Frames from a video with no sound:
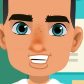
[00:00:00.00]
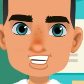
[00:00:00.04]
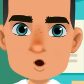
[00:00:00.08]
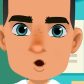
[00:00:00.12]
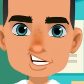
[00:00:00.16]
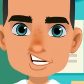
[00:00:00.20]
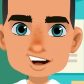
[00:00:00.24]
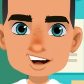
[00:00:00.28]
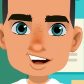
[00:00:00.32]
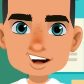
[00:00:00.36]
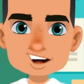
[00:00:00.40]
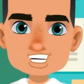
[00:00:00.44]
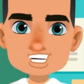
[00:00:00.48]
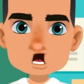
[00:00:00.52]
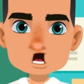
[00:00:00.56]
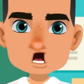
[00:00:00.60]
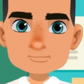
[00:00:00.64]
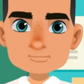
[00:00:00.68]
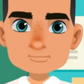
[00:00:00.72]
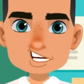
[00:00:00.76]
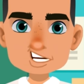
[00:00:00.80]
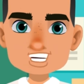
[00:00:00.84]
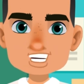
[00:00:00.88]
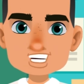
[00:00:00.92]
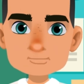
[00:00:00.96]
These are
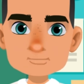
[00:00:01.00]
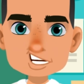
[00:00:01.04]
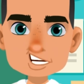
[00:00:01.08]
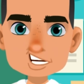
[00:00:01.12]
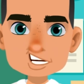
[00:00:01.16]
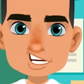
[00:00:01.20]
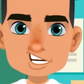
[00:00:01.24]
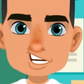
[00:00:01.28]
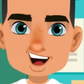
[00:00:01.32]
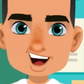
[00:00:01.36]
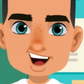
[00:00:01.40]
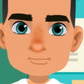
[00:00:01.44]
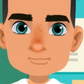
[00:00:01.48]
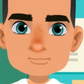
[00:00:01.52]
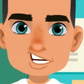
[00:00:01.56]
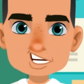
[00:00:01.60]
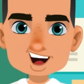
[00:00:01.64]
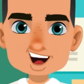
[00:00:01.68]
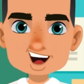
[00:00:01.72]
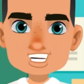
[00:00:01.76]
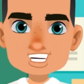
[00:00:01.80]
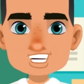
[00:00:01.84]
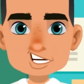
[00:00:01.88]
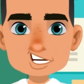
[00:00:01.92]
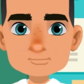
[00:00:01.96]
accepted
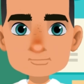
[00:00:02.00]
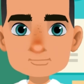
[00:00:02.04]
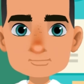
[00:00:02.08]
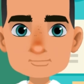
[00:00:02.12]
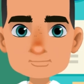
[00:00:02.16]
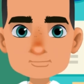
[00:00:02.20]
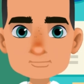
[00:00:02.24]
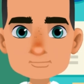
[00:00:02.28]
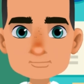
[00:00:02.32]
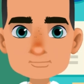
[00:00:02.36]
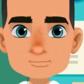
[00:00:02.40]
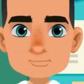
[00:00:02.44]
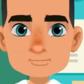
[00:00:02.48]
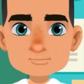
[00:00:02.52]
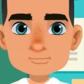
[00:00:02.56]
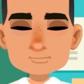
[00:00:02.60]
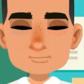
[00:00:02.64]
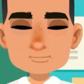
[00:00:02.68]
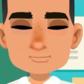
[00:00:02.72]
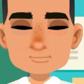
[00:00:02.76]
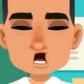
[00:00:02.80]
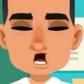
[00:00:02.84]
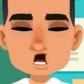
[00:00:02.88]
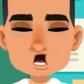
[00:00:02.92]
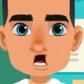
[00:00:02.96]
combinations.
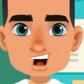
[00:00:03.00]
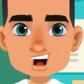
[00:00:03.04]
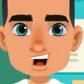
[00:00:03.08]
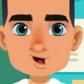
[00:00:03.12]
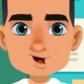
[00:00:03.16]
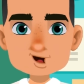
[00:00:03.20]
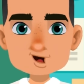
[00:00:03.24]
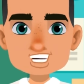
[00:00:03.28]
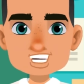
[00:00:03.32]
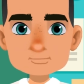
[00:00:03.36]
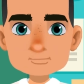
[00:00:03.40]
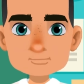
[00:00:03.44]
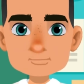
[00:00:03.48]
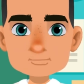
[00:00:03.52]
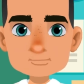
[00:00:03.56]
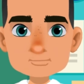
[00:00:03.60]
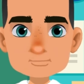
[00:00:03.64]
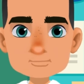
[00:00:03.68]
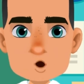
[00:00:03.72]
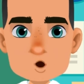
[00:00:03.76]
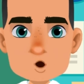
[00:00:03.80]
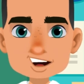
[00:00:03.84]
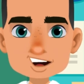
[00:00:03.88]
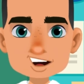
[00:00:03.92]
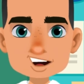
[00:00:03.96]
Others
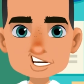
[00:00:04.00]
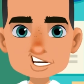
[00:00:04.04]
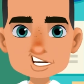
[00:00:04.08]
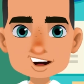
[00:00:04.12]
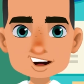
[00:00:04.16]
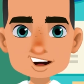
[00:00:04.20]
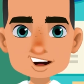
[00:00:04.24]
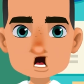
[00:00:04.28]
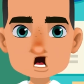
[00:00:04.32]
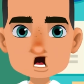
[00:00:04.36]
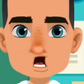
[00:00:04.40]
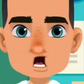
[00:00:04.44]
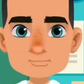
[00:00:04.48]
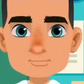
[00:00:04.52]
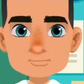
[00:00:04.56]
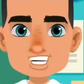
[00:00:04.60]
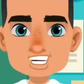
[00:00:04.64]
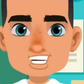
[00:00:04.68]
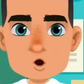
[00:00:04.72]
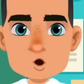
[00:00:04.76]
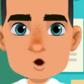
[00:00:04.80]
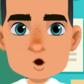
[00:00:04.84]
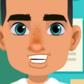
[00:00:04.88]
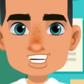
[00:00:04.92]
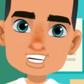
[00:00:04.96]
may be odd
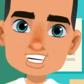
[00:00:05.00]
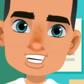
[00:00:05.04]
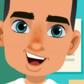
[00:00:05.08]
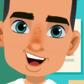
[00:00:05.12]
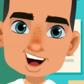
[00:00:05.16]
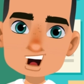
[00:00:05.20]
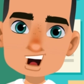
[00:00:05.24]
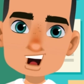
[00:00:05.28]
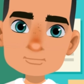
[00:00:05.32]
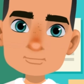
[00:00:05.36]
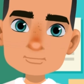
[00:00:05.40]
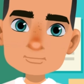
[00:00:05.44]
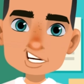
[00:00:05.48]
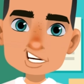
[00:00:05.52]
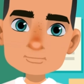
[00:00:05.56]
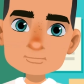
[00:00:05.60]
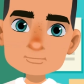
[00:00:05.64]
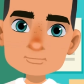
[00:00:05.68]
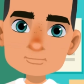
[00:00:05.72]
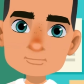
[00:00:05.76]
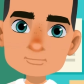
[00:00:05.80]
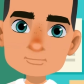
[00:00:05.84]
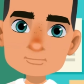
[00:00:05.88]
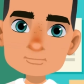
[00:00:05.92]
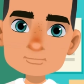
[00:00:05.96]
or sound
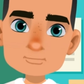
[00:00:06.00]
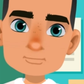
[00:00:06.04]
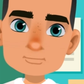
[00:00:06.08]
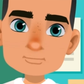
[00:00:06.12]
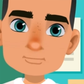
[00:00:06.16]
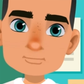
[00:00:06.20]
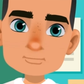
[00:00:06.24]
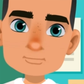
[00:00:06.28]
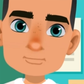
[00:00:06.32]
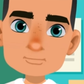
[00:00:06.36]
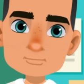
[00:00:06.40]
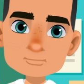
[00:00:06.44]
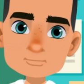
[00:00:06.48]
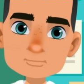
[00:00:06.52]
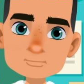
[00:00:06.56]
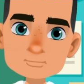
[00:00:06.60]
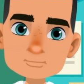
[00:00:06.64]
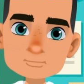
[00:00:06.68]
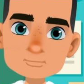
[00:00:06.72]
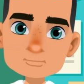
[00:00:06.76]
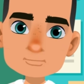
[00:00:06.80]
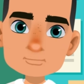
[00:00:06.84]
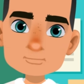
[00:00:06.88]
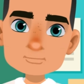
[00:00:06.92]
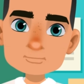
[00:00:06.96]
off.
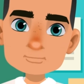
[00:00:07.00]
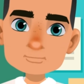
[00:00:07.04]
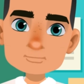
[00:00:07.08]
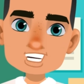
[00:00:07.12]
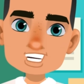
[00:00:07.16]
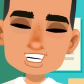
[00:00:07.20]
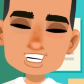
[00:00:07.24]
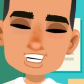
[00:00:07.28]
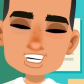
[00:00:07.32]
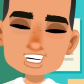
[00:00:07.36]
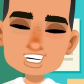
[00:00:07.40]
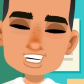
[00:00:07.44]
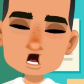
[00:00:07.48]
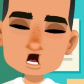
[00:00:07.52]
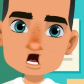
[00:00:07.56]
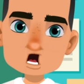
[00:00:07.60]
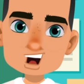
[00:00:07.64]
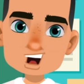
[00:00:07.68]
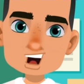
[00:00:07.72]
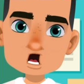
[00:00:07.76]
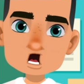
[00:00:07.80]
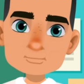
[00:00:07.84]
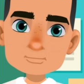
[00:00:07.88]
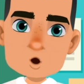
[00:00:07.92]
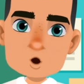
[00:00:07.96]
Some of
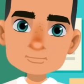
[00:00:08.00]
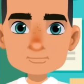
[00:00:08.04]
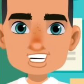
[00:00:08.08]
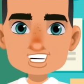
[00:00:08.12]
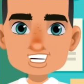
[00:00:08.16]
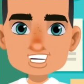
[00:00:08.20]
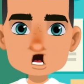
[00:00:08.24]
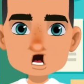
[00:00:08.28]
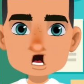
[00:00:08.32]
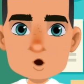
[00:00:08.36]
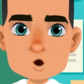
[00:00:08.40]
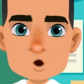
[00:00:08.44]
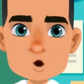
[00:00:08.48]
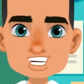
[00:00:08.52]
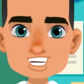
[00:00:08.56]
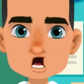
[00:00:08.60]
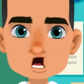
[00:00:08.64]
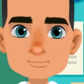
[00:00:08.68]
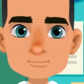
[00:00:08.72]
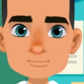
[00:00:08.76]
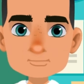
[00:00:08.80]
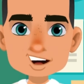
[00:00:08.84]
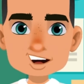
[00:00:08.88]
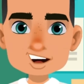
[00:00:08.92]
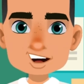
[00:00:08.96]
the most common
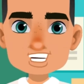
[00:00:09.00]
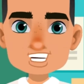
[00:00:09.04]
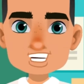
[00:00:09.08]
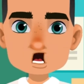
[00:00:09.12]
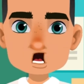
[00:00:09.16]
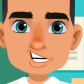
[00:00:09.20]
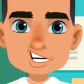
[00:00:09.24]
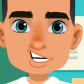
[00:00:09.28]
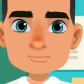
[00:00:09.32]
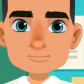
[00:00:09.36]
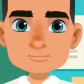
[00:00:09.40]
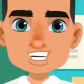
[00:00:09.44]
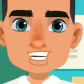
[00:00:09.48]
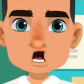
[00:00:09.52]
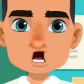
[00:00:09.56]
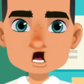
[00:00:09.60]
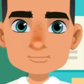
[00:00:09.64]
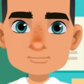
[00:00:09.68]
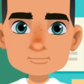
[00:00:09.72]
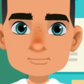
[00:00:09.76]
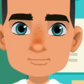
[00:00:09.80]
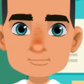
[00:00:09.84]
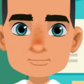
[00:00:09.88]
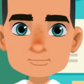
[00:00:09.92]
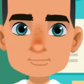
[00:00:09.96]
combinations are
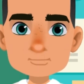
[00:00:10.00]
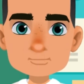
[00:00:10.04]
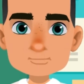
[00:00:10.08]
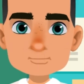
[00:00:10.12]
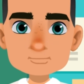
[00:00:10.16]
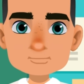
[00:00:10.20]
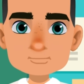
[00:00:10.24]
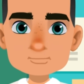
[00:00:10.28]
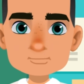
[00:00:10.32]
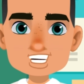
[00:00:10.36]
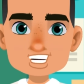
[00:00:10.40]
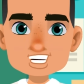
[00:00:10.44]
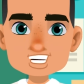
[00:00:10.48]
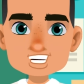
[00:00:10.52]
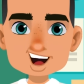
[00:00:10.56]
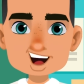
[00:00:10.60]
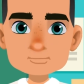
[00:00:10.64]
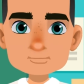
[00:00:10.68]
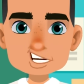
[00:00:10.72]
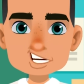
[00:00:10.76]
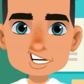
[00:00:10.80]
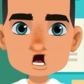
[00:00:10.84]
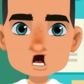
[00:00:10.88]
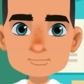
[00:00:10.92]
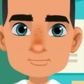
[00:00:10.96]

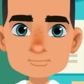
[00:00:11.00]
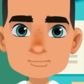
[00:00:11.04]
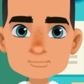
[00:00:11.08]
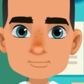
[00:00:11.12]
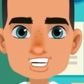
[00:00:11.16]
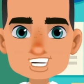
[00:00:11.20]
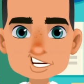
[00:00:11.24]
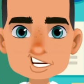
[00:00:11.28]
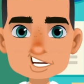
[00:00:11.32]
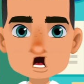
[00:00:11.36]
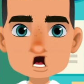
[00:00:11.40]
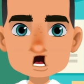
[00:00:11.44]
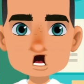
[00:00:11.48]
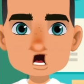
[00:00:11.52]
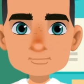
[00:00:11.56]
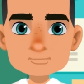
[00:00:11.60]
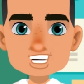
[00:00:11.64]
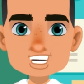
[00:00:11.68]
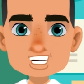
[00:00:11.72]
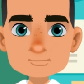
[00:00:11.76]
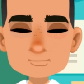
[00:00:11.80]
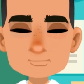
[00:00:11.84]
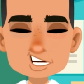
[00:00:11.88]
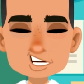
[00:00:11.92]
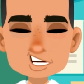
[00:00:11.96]
adverb plus
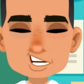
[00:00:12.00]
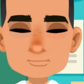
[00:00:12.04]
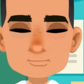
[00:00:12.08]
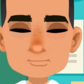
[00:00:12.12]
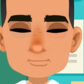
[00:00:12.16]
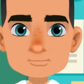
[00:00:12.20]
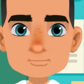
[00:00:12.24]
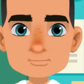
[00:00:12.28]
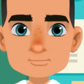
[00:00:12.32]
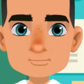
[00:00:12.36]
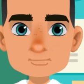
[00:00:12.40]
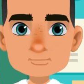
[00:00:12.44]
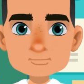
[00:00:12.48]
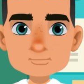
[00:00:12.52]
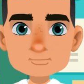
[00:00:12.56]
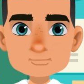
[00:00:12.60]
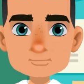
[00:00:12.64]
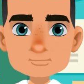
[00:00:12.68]
adjective.